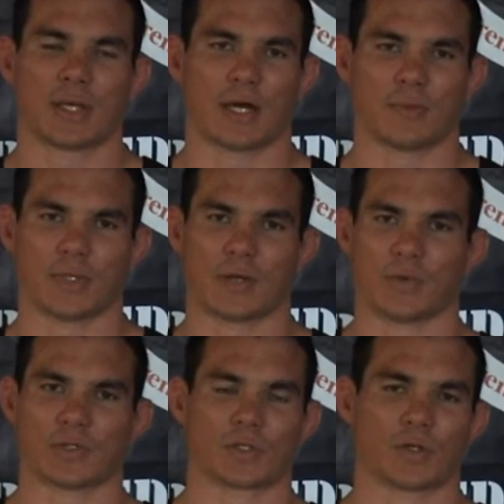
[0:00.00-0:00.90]
Um, yeah, we
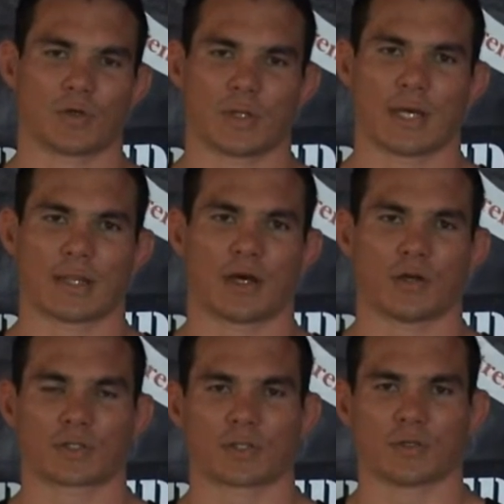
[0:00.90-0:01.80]
were just doing all the other
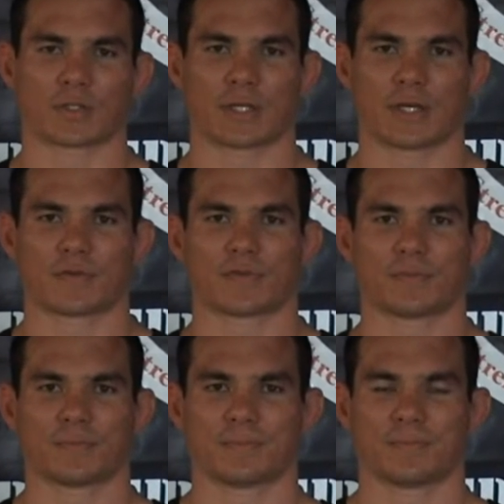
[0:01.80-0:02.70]
old school
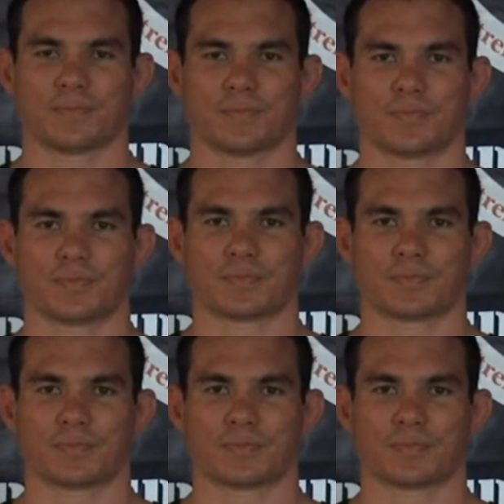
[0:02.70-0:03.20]
stuff.